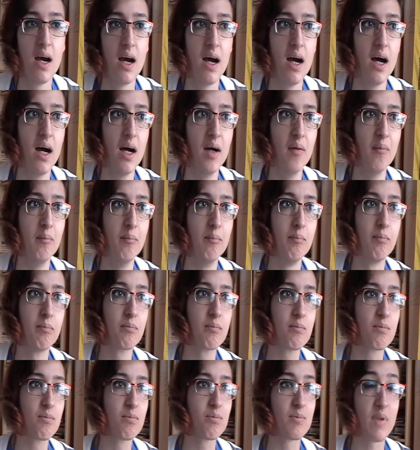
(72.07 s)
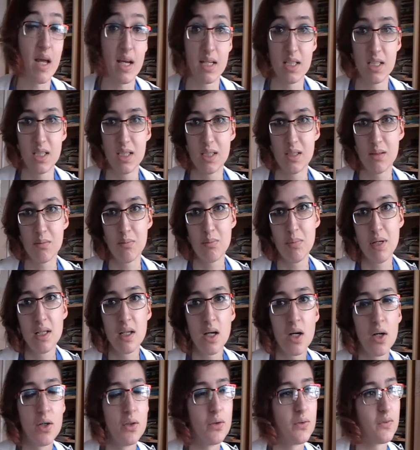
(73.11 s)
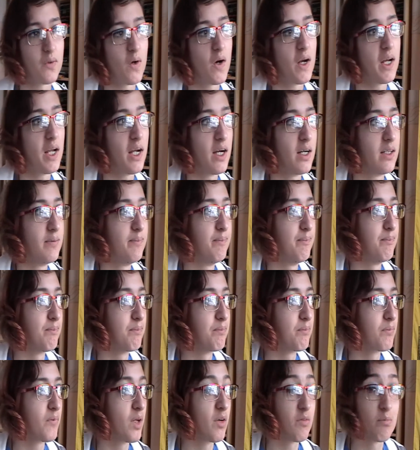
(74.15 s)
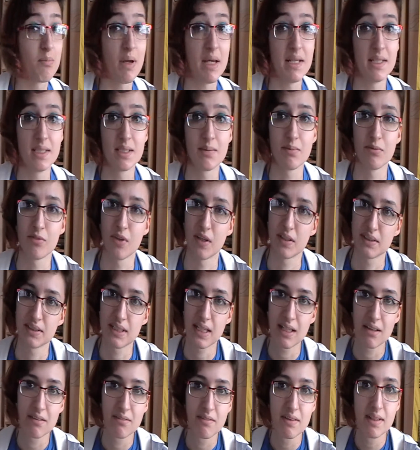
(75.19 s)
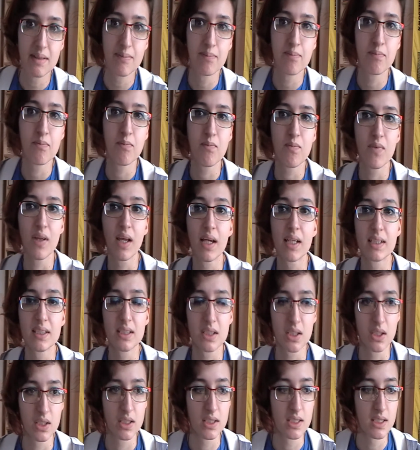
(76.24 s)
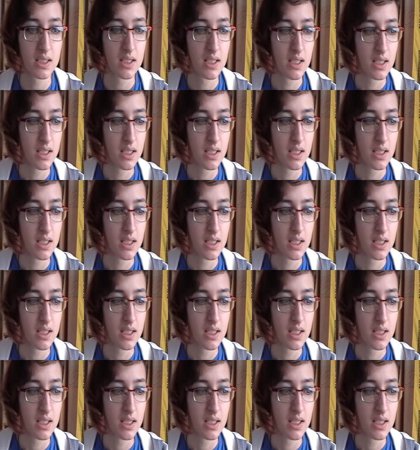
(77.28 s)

Um, that's been going alright, um, I've made some friends out of it, that's good.